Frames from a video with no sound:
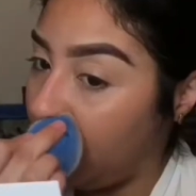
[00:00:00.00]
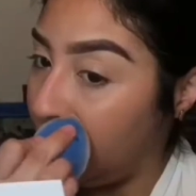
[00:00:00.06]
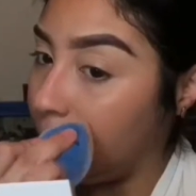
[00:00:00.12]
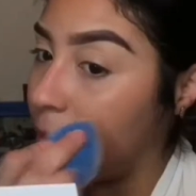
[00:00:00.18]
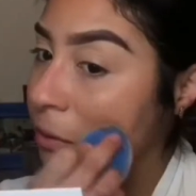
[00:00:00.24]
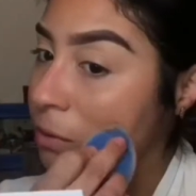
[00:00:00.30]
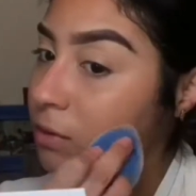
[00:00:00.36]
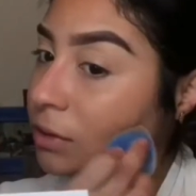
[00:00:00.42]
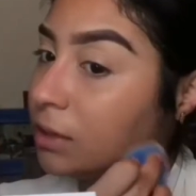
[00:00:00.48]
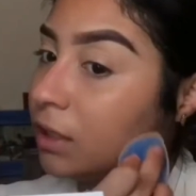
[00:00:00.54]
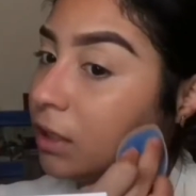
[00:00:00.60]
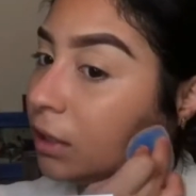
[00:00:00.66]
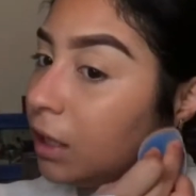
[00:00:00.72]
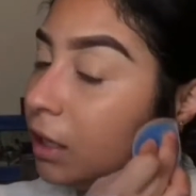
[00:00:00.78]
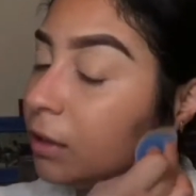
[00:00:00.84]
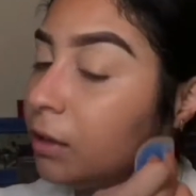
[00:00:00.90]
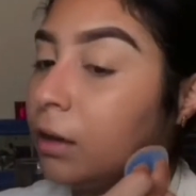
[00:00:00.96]
you'll see
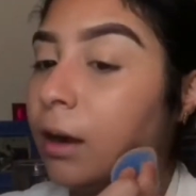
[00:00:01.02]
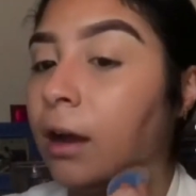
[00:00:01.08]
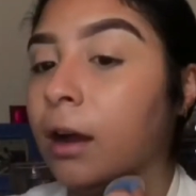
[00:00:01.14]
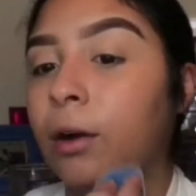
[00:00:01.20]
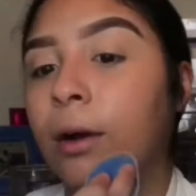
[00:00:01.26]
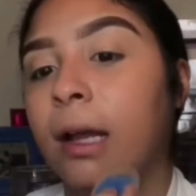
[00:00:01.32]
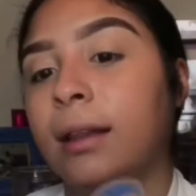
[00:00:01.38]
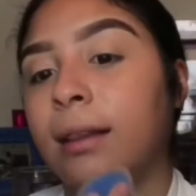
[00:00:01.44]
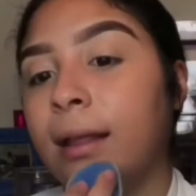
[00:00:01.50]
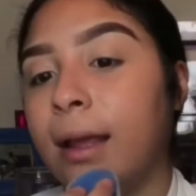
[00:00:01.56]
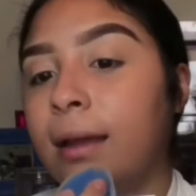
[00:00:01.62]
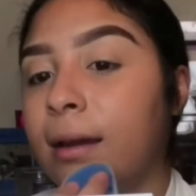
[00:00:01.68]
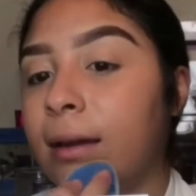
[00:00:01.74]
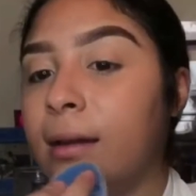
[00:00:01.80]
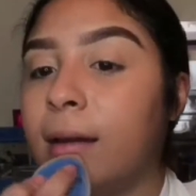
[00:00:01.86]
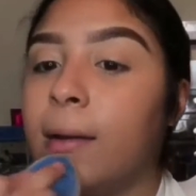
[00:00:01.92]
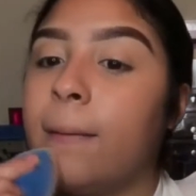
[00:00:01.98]
later how I
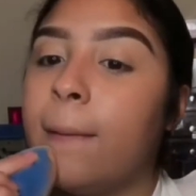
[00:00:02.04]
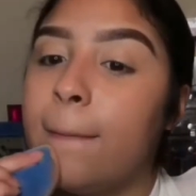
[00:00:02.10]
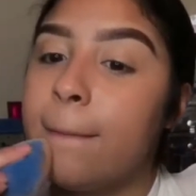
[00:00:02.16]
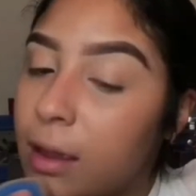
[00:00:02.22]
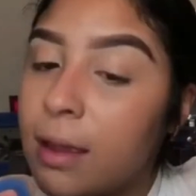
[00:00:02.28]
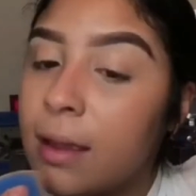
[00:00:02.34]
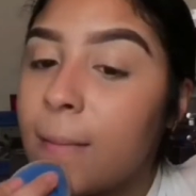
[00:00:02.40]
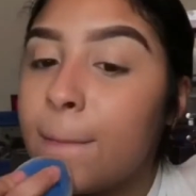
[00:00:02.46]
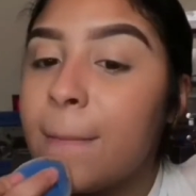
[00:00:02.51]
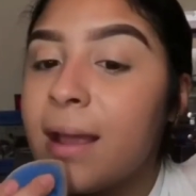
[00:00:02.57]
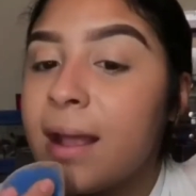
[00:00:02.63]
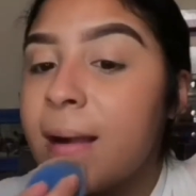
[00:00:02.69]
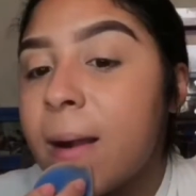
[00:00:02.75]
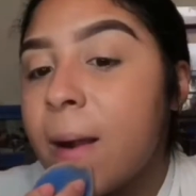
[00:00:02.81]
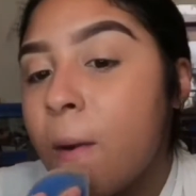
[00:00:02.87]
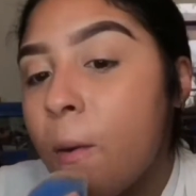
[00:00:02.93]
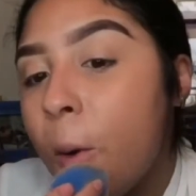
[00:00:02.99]
lighten it up and
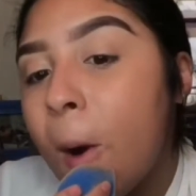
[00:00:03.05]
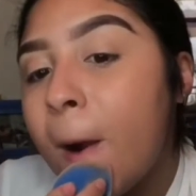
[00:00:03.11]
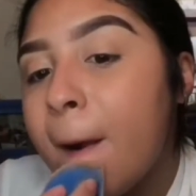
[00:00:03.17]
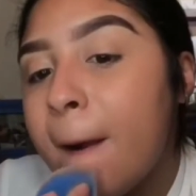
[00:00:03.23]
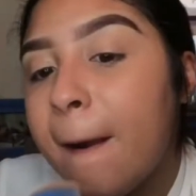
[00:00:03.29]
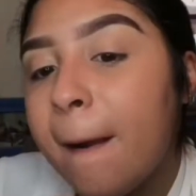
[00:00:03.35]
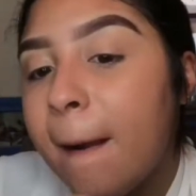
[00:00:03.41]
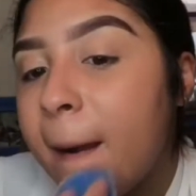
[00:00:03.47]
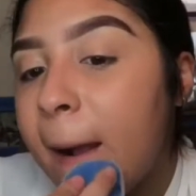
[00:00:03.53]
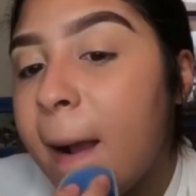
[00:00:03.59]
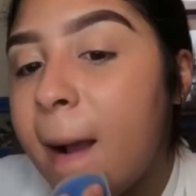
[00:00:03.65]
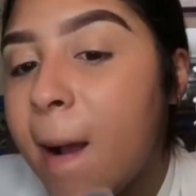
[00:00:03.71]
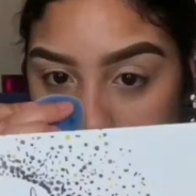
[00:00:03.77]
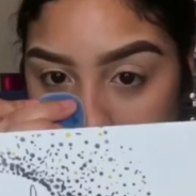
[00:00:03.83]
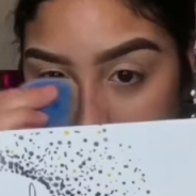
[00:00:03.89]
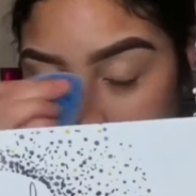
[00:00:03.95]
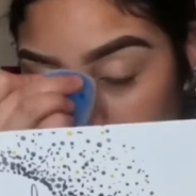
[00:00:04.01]
make it work.
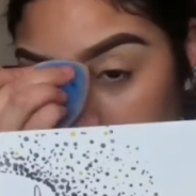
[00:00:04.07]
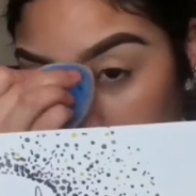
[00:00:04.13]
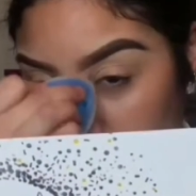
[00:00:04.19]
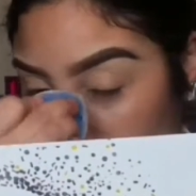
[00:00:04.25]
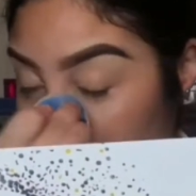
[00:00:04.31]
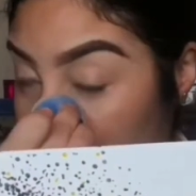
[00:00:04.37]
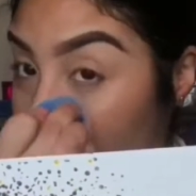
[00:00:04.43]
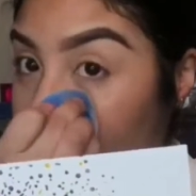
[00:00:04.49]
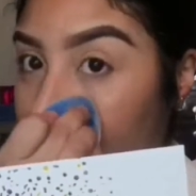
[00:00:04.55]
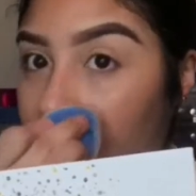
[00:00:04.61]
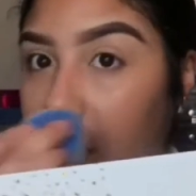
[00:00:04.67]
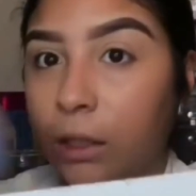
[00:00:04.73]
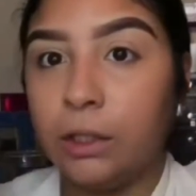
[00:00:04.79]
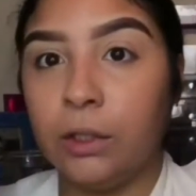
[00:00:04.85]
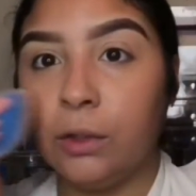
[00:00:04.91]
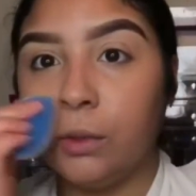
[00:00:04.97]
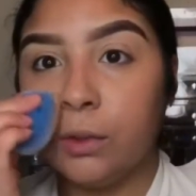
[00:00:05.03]
I
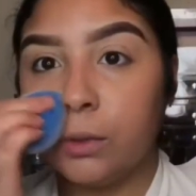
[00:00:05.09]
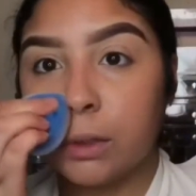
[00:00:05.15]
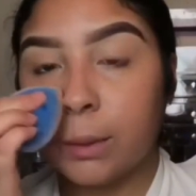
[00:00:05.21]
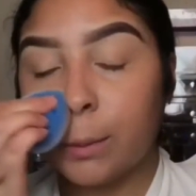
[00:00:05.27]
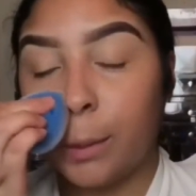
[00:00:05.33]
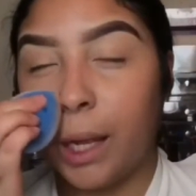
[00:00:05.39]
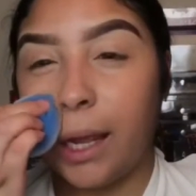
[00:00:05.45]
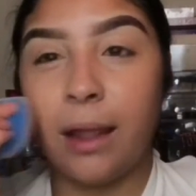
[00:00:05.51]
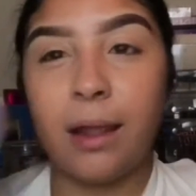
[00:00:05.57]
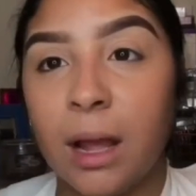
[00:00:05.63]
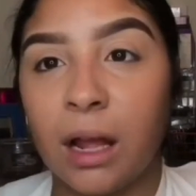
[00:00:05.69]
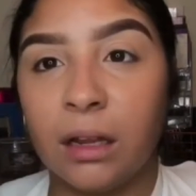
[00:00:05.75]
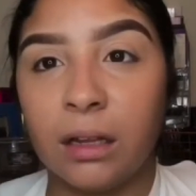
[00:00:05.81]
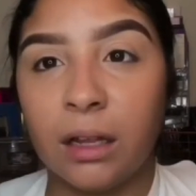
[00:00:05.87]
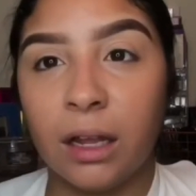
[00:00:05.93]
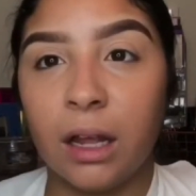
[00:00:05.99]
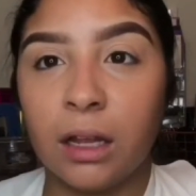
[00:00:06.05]
usually use my
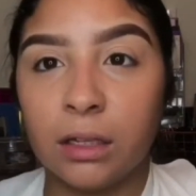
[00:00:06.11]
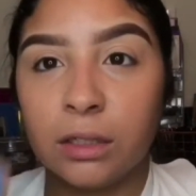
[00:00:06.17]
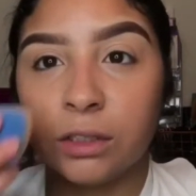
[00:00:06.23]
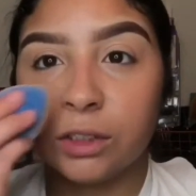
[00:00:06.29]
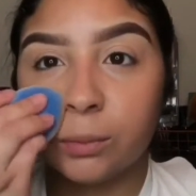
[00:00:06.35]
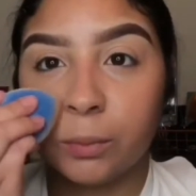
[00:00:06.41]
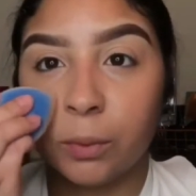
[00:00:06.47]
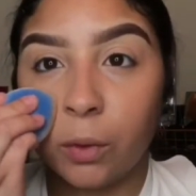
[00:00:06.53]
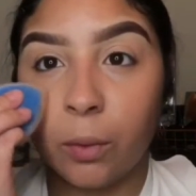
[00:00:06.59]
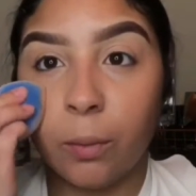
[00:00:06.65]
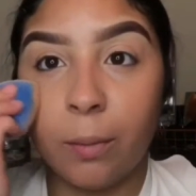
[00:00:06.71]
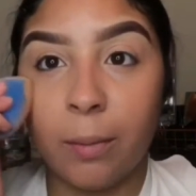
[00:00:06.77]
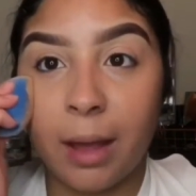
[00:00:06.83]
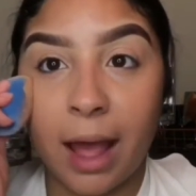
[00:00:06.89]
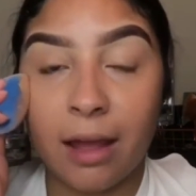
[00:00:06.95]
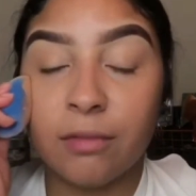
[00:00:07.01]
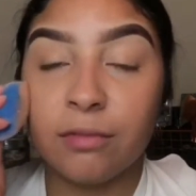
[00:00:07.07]
LA Colors Pro
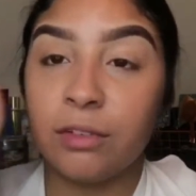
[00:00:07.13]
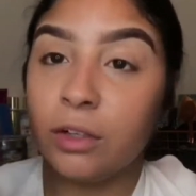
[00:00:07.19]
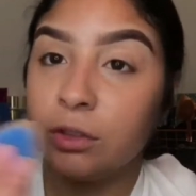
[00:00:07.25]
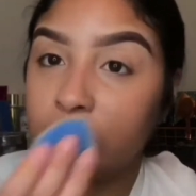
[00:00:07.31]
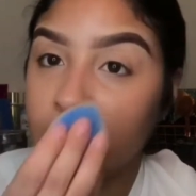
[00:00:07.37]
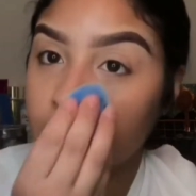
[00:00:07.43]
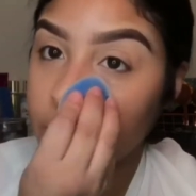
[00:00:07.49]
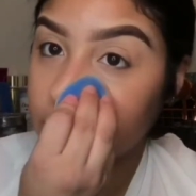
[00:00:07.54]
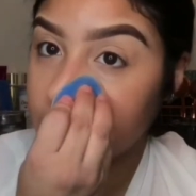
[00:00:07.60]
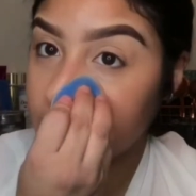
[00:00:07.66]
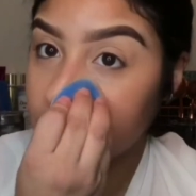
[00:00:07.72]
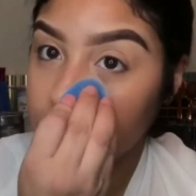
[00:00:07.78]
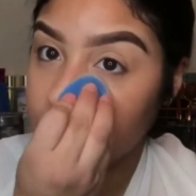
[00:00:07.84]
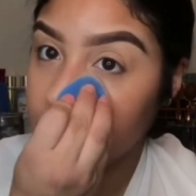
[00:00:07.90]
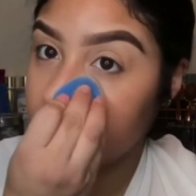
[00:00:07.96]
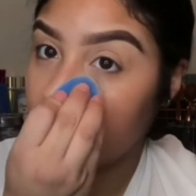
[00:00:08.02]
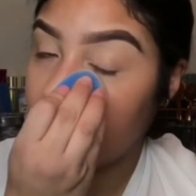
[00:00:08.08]
Matte
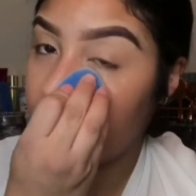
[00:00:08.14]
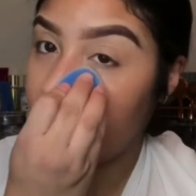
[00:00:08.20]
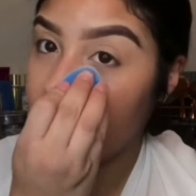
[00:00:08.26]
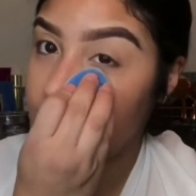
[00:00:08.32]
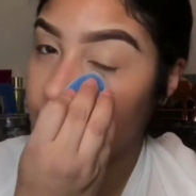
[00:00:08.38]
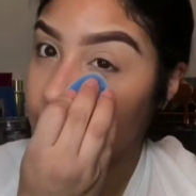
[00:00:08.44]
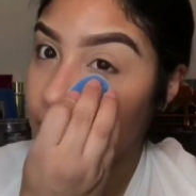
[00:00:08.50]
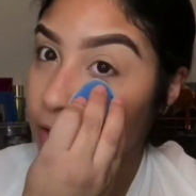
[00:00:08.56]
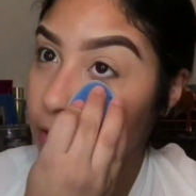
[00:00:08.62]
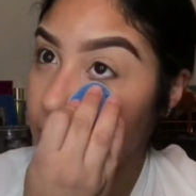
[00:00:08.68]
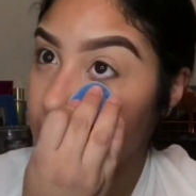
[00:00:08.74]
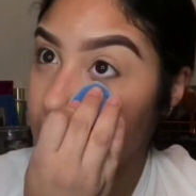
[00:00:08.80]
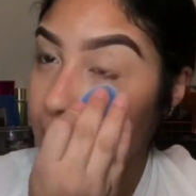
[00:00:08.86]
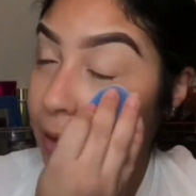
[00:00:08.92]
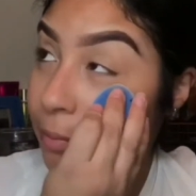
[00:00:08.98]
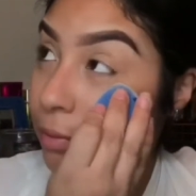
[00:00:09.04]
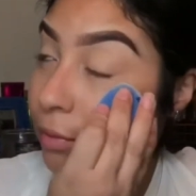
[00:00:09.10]
foundation, but I feel
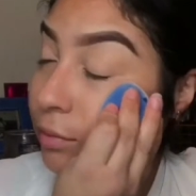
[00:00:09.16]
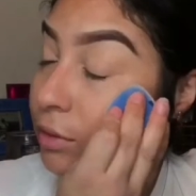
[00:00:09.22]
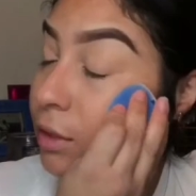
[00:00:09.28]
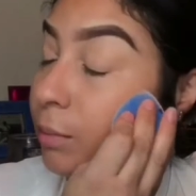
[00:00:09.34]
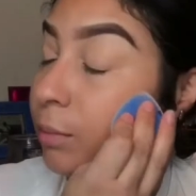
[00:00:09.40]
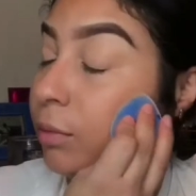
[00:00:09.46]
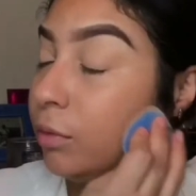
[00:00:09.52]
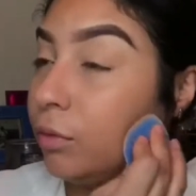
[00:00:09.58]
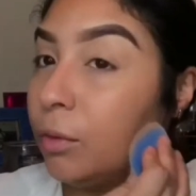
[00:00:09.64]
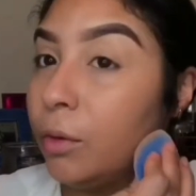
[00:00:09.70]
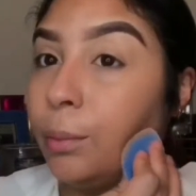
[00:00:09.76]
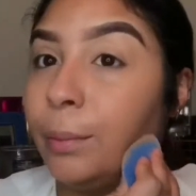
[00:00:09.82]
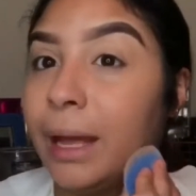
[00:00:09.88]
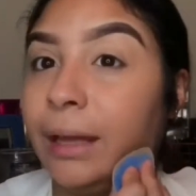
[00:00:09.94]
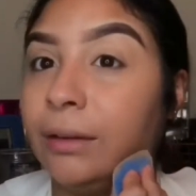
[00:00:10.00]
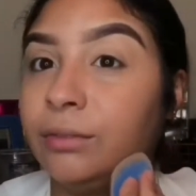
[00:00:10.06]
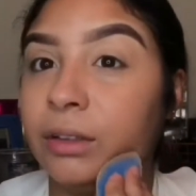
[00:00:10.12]
like the Pro
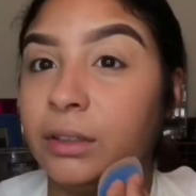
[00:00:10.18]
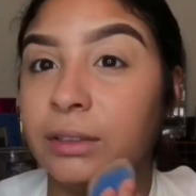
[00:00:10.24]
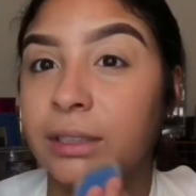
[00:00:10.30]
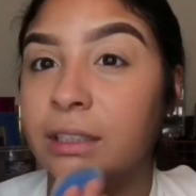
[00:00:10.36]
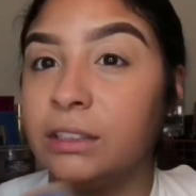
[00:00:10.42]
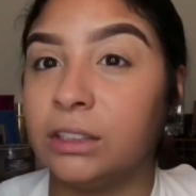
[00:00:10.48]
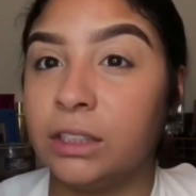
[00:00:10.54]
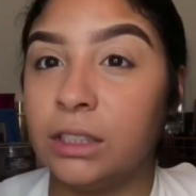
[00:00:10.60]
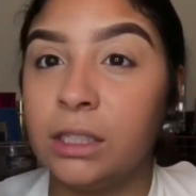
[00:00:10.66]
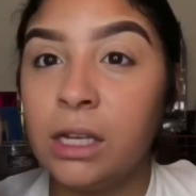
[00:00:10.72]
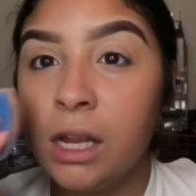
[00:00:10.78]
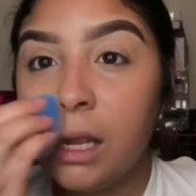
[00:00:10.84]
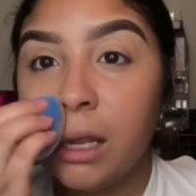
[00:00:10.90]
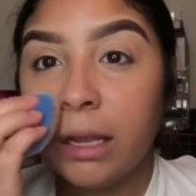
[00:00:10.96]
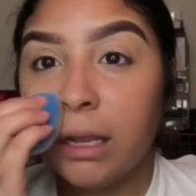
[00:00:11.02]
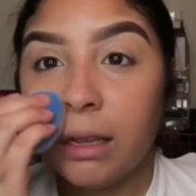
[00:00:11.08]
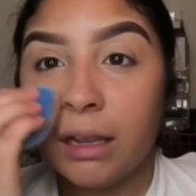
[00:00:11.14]
Matte foundation
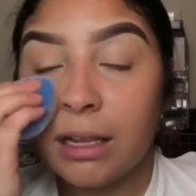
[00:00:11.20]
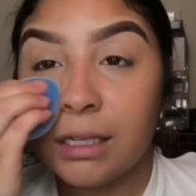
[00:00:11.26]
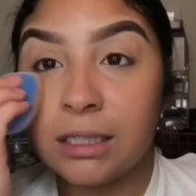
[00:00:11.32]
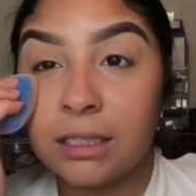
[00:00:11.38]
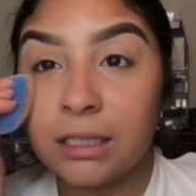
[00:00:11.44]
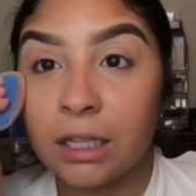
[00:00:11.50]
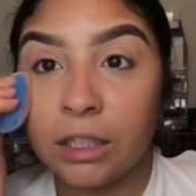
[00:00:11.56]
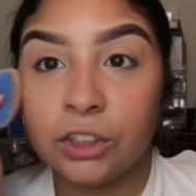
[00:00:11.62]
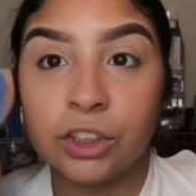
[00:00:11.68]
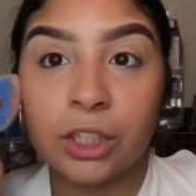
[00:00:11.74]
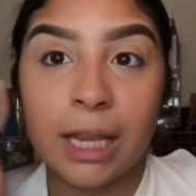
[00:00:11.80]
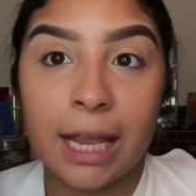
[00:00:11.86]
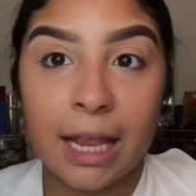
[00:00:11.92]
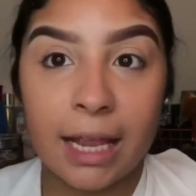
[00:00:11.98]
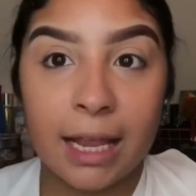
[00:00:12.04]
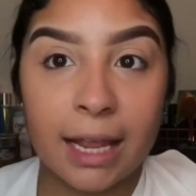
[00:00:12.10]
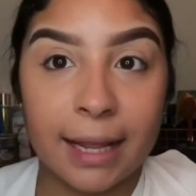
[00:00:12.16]
is such
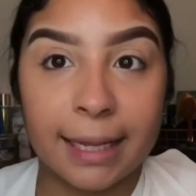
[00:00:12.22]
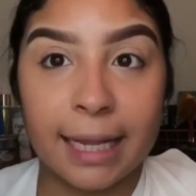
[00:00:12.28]
a